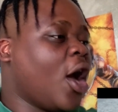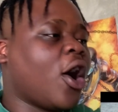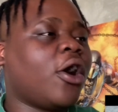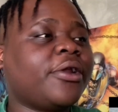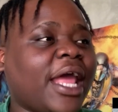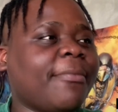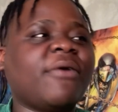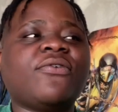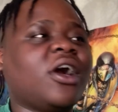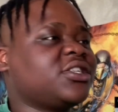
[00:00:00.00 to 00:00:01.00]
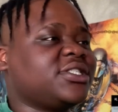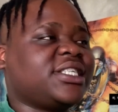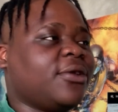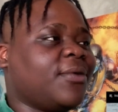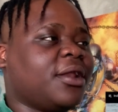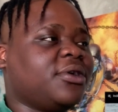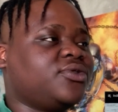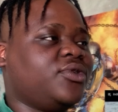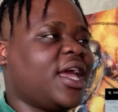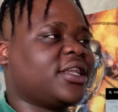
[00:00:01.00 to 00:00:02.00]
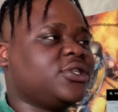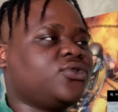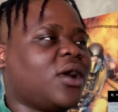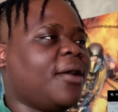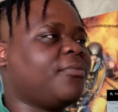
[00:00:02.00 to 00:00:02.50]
Oh damn, I forgot to say what I was reacting to.